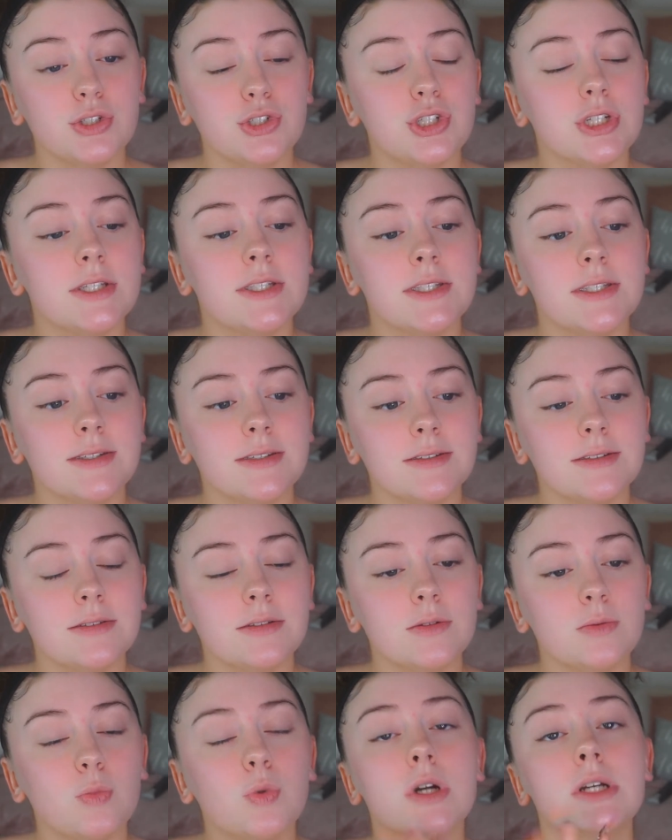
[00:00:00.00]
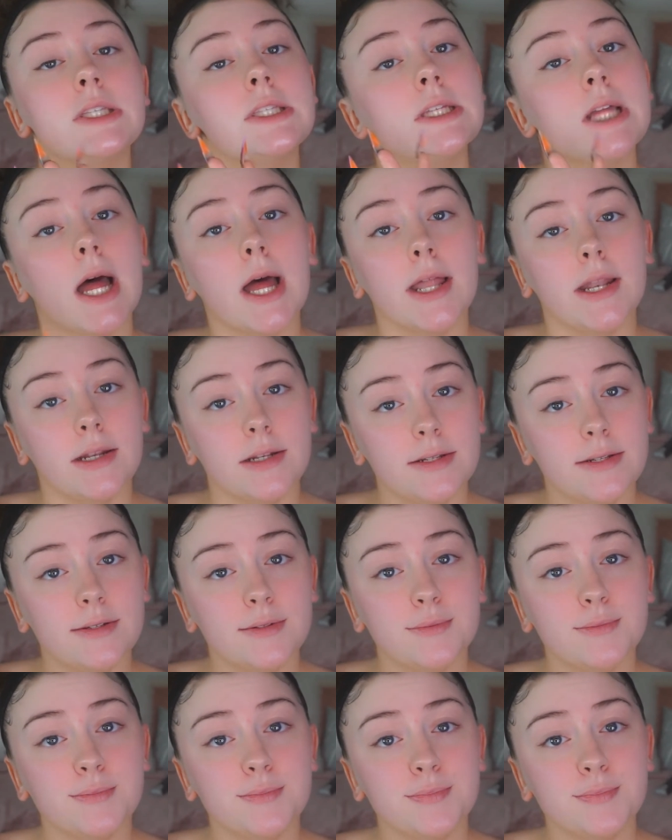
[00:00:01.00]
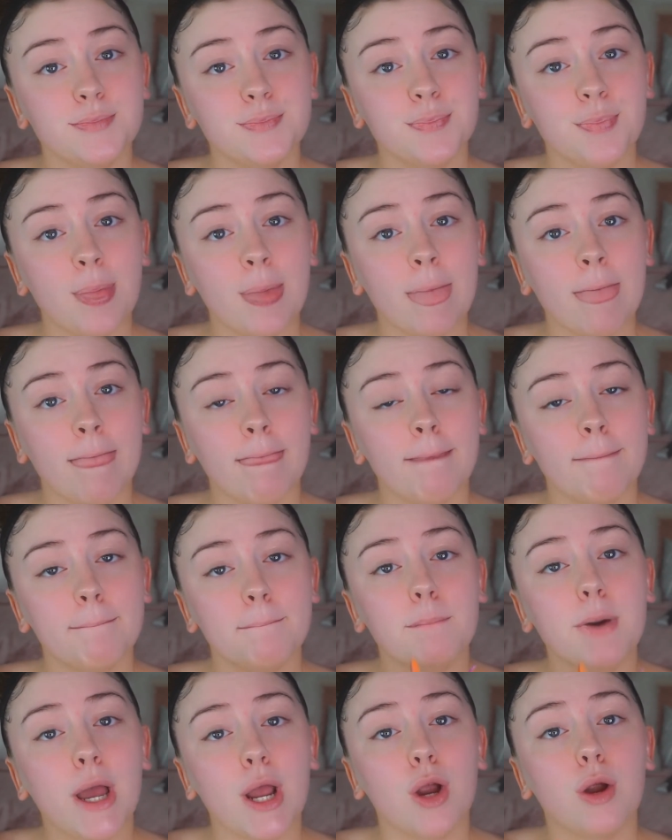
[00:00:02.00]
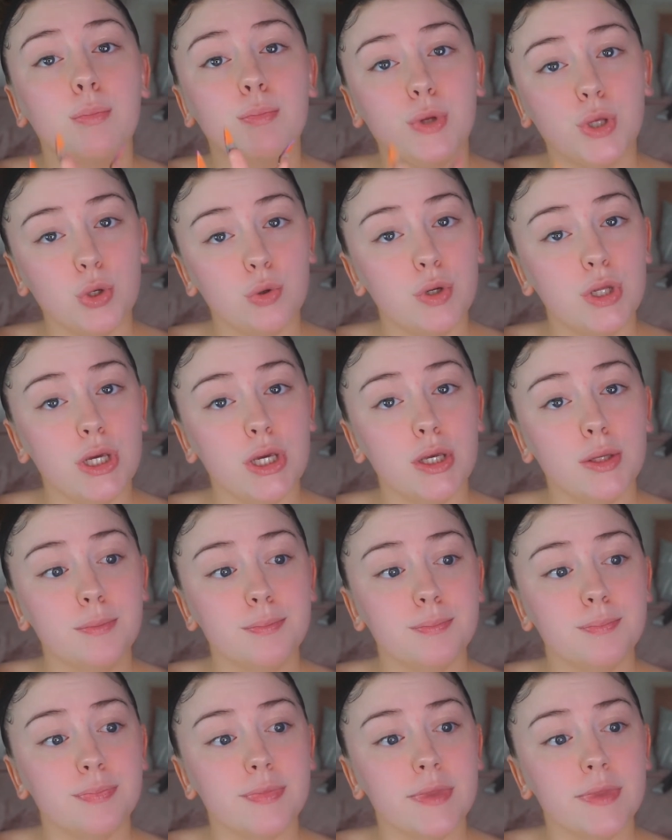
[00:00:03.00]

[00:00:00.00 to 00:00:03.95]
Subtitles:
just were stunned by her beauty